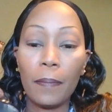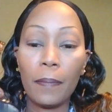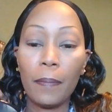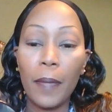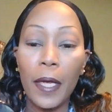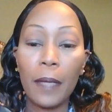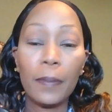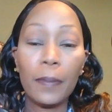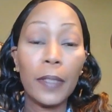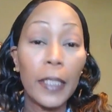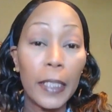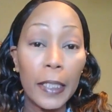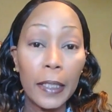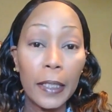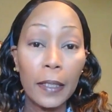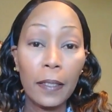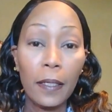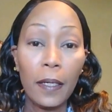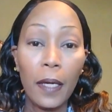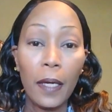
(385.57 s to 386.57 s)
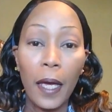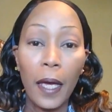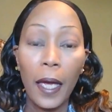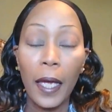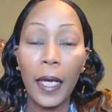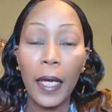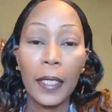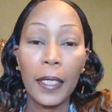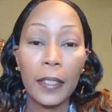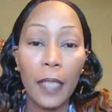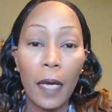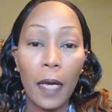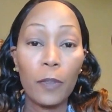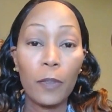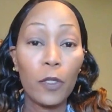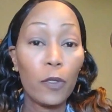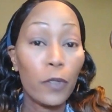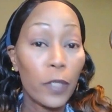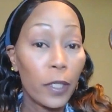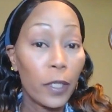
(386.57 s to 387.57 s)
Maybelline, and I'm
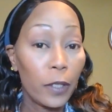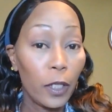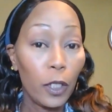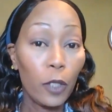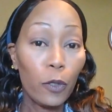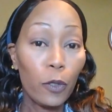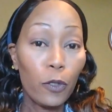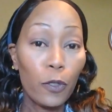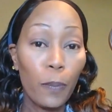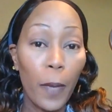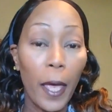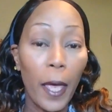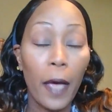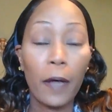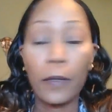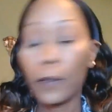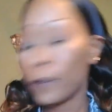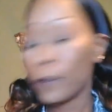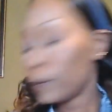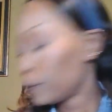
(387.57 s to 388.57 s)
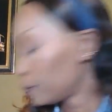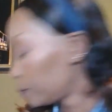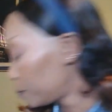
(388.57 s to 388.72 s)
using the loose powder.